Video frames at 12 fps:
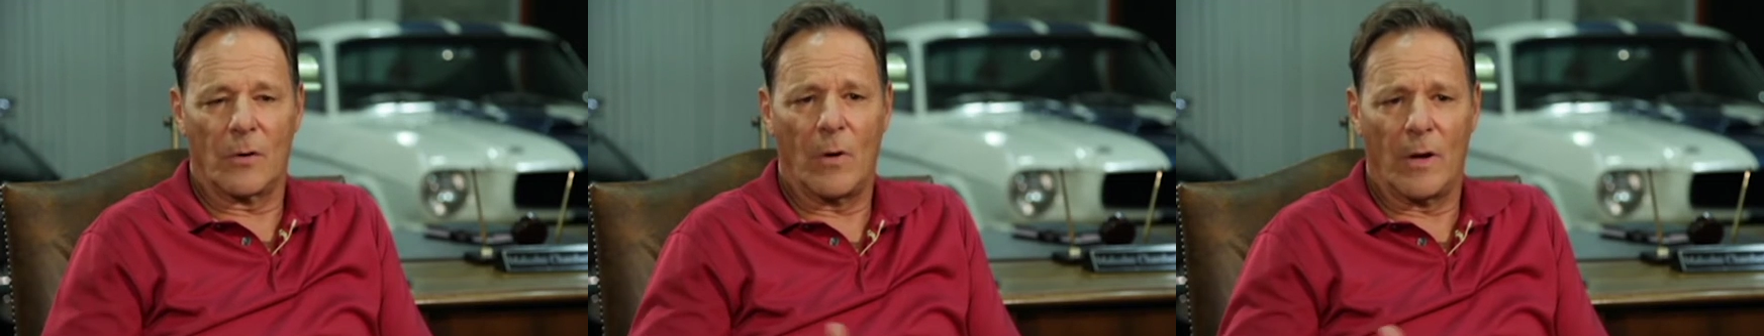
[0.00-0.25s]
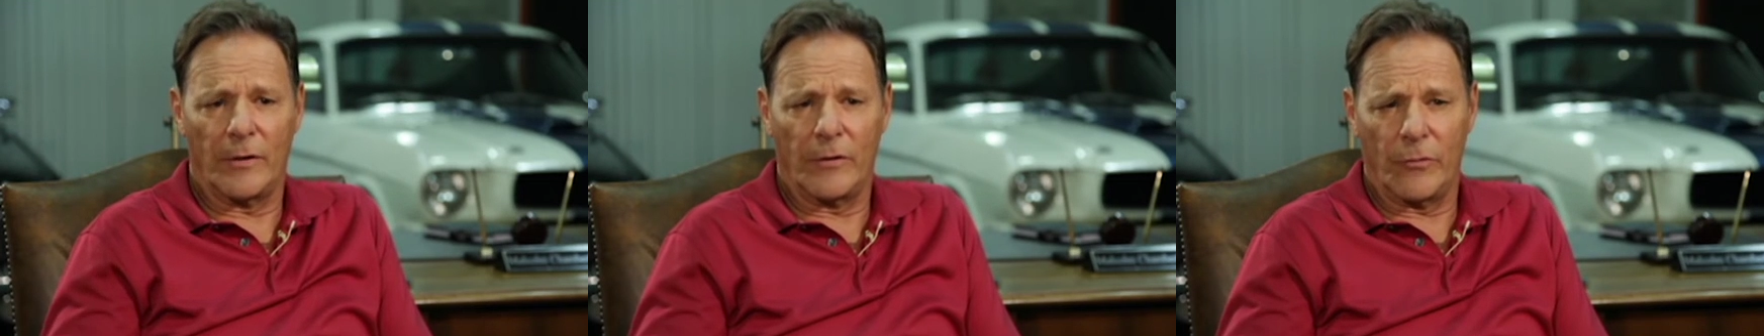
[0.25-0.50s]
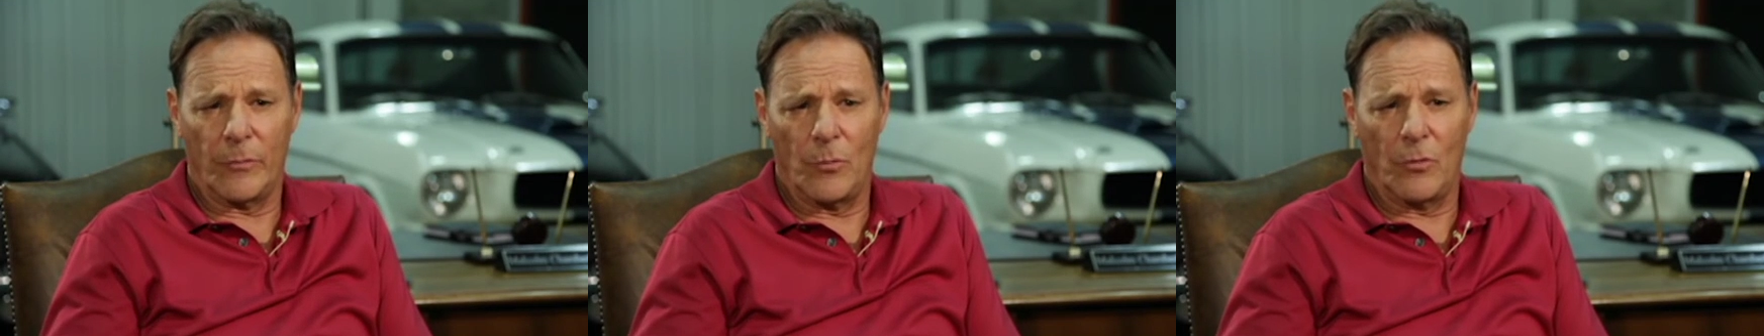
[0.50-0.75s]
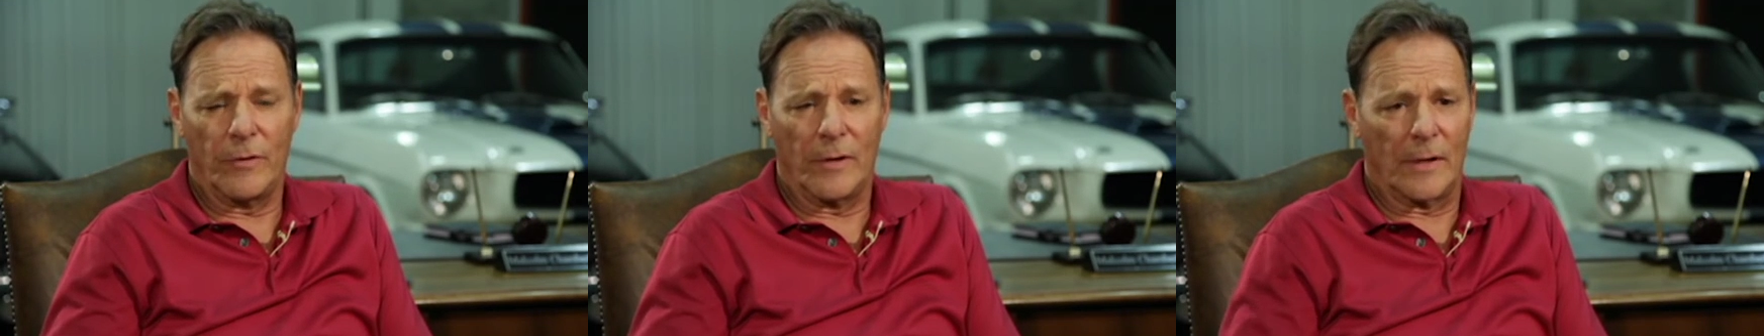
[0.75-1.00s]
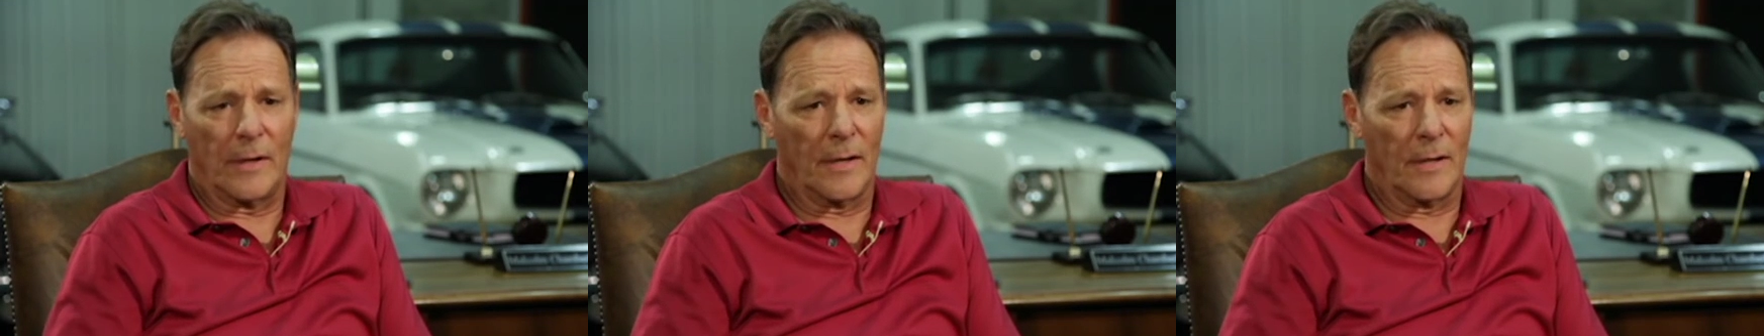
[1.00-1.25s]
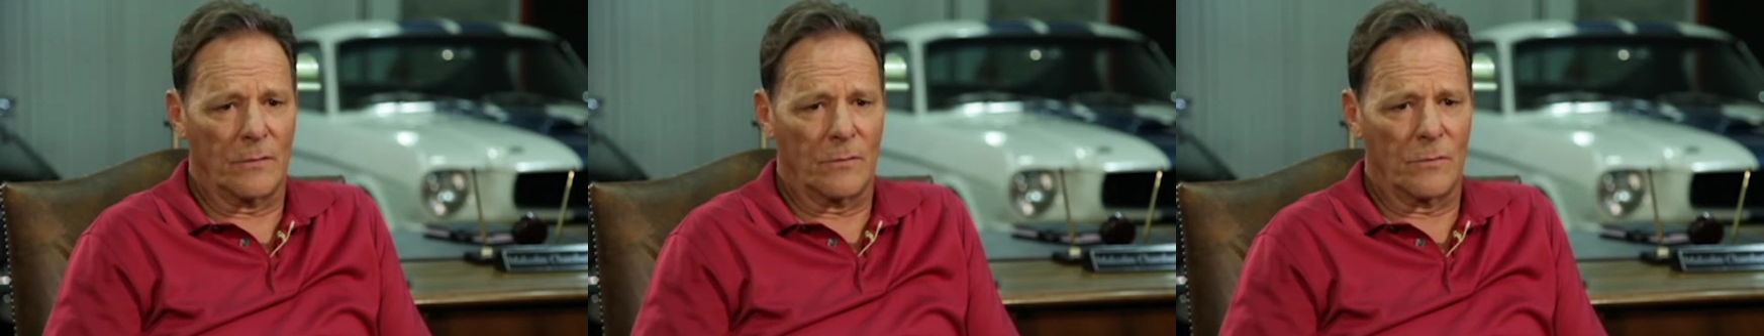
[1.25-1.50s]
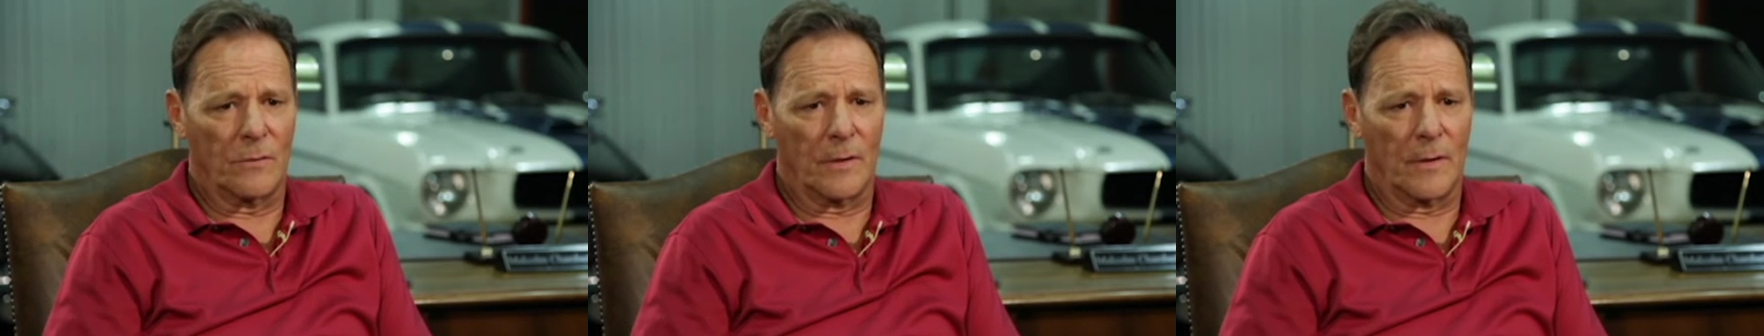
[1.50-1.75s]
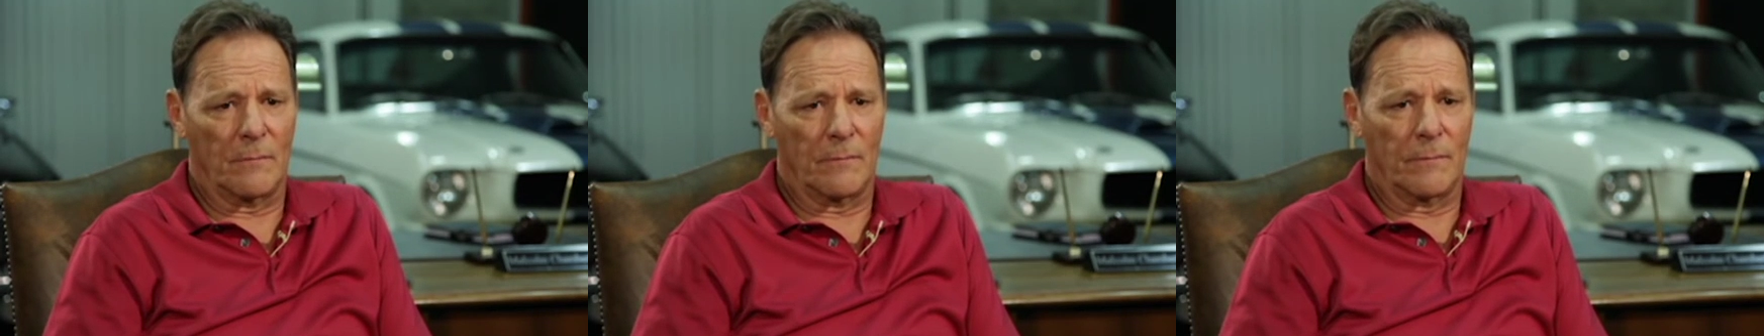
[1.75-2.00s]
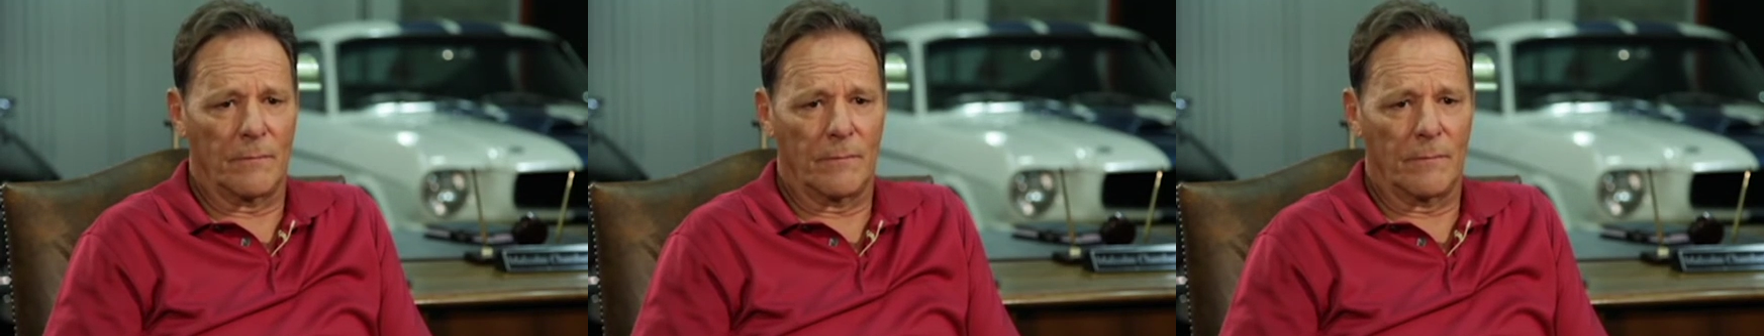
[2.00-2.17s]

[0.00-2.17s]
quality of the movie, and, and and